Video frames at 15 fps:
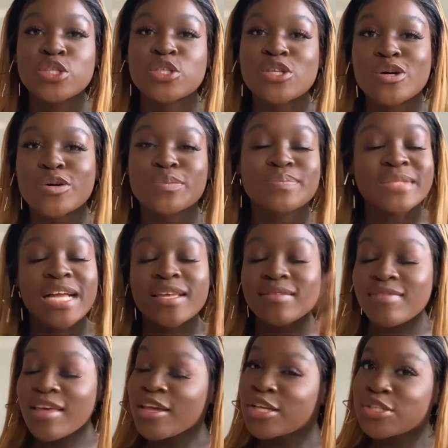So
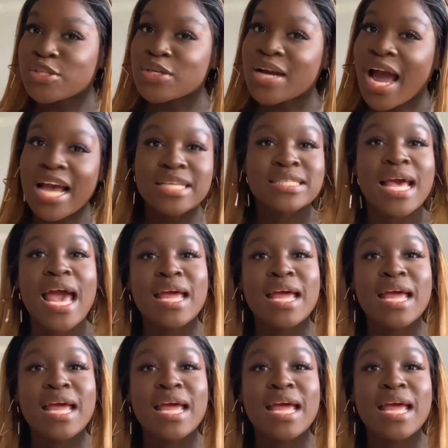thank you to you guys, and